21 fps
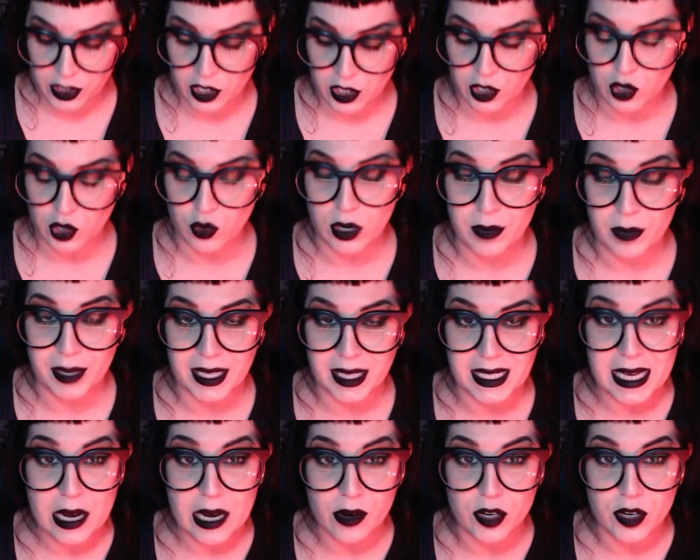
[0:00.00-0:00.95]
to streaming
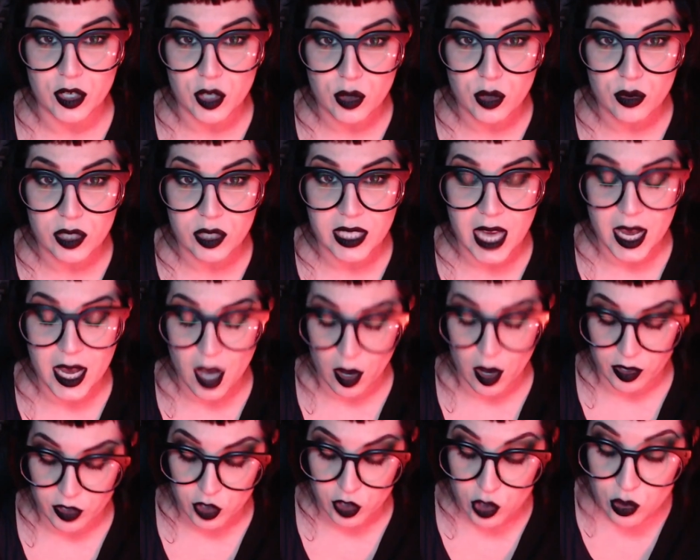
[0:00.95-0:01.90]
Terror Tuesday
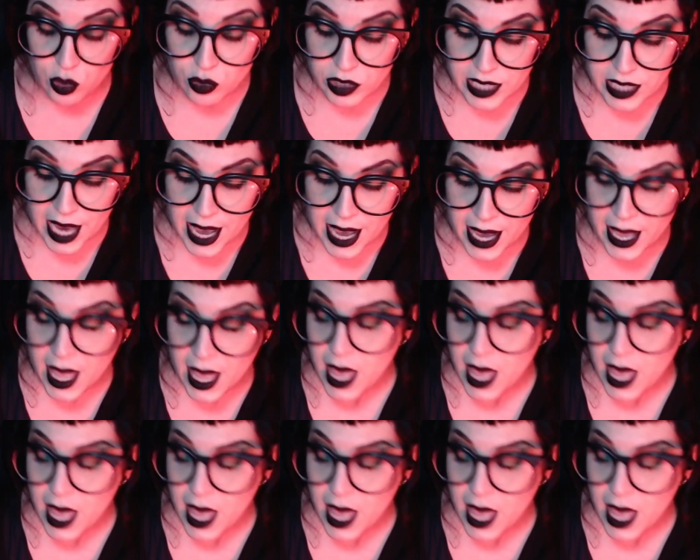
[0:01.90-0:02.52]
on Tuesday.